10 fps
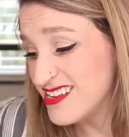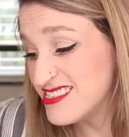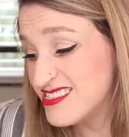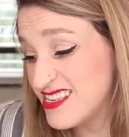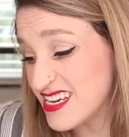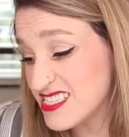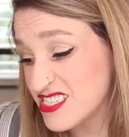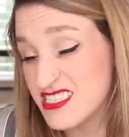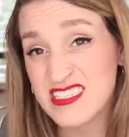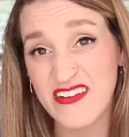six
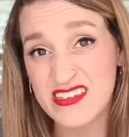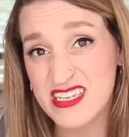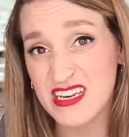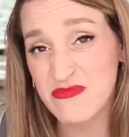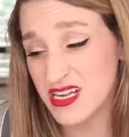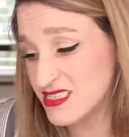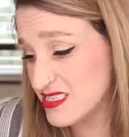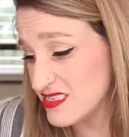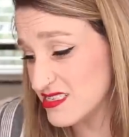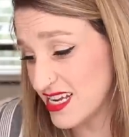to 17
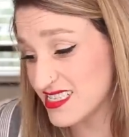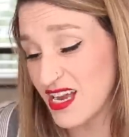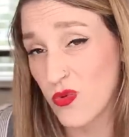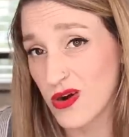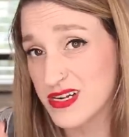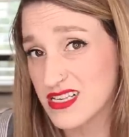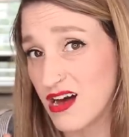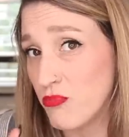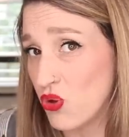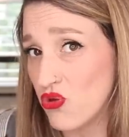months. That's like where we
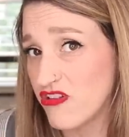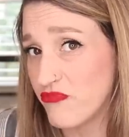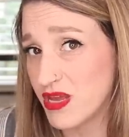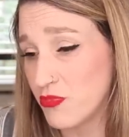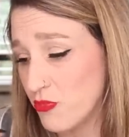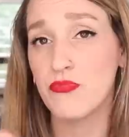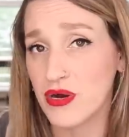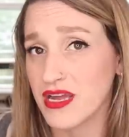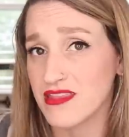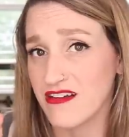saw a bulk of people
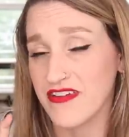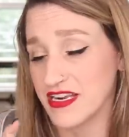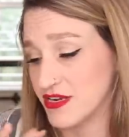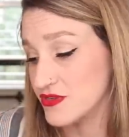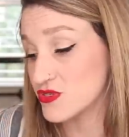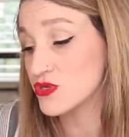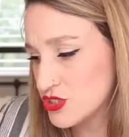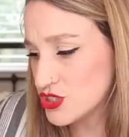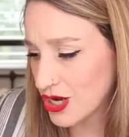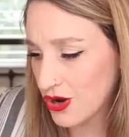booking their venues.
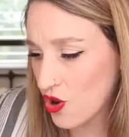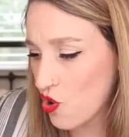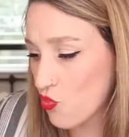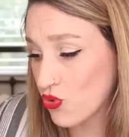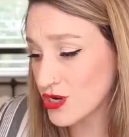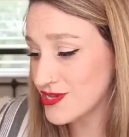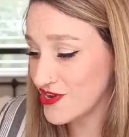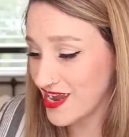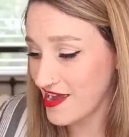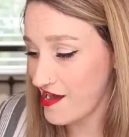So we're
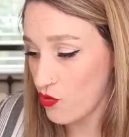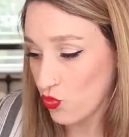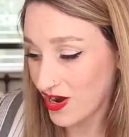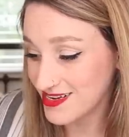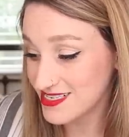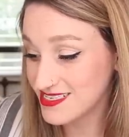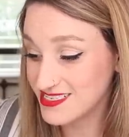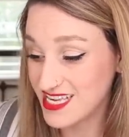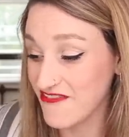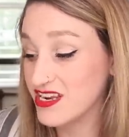looking at what
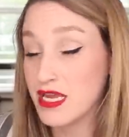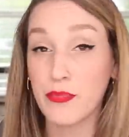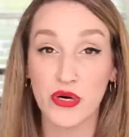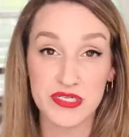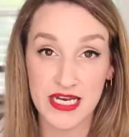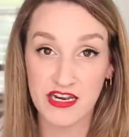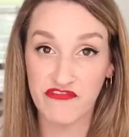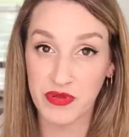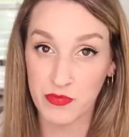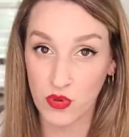70%
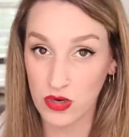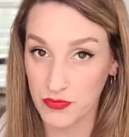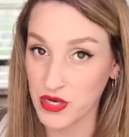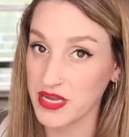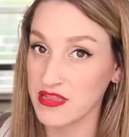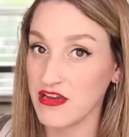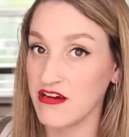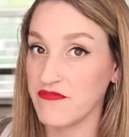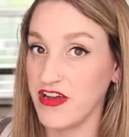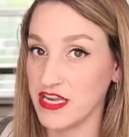of people were booking
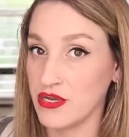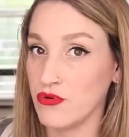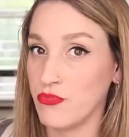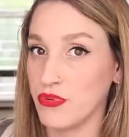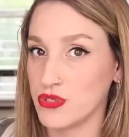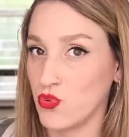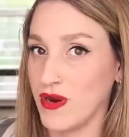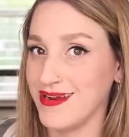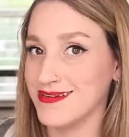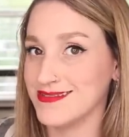their venue
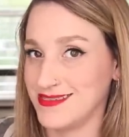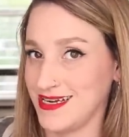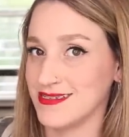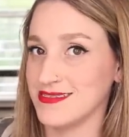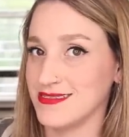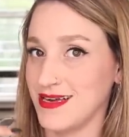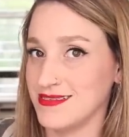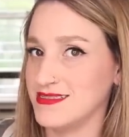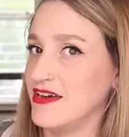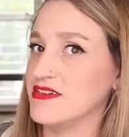between six
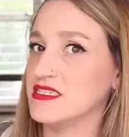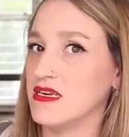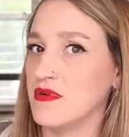and 17